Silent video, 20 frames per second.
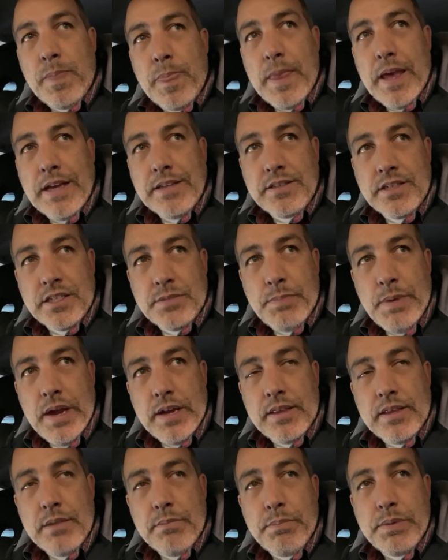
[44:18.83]
I
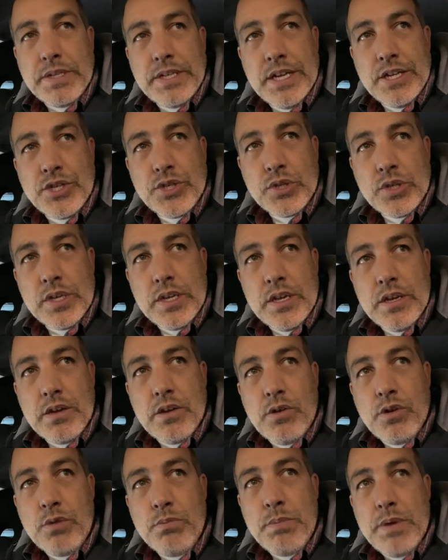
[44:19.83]
suspect that potentially it
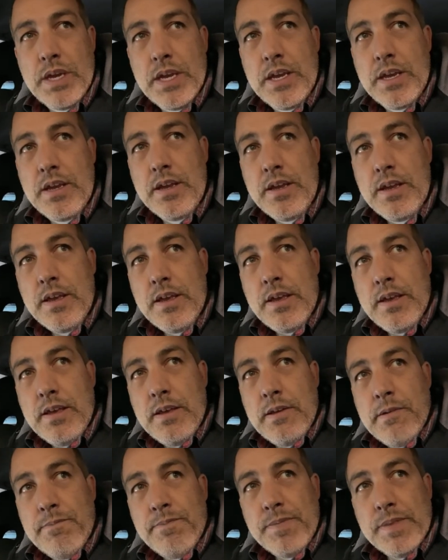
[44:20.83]
could be
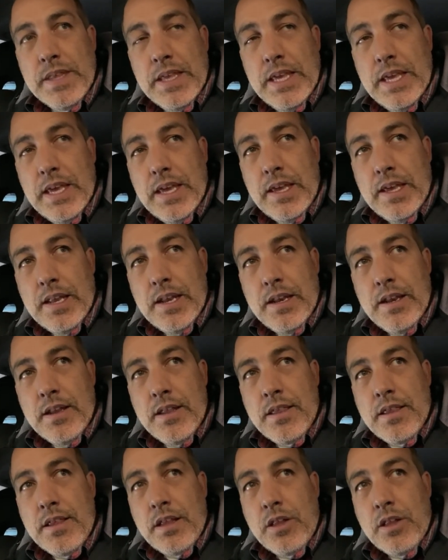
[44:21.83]

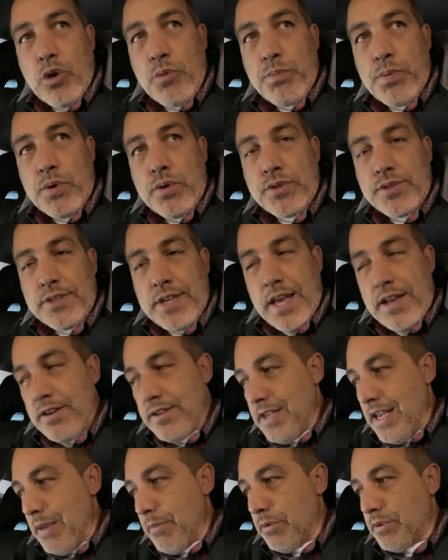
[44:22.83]
in the low pulse adder
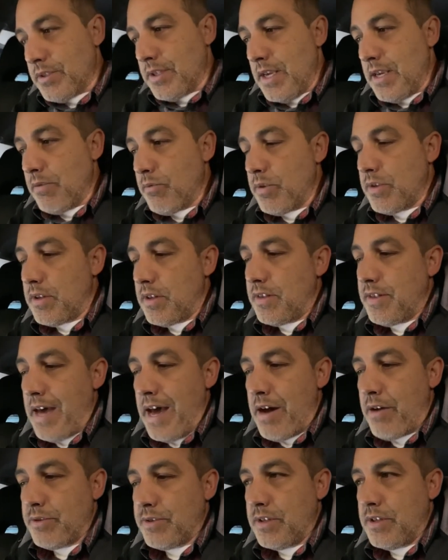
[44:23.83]
tables. Like with the
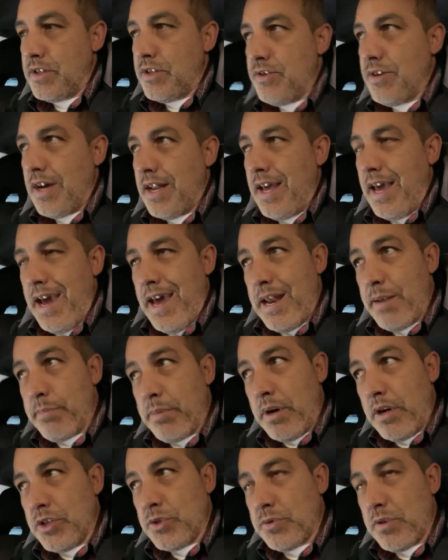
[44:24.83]
1000s, you got to add a
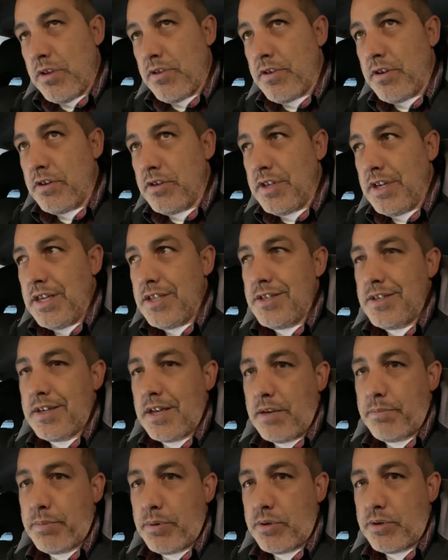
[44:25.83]
bunch. With the 13s, you got
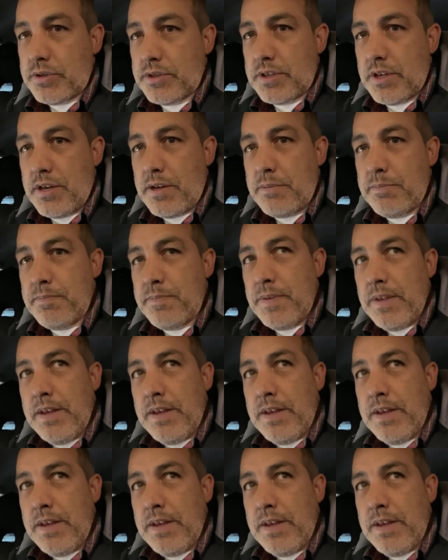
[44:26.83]
to pull some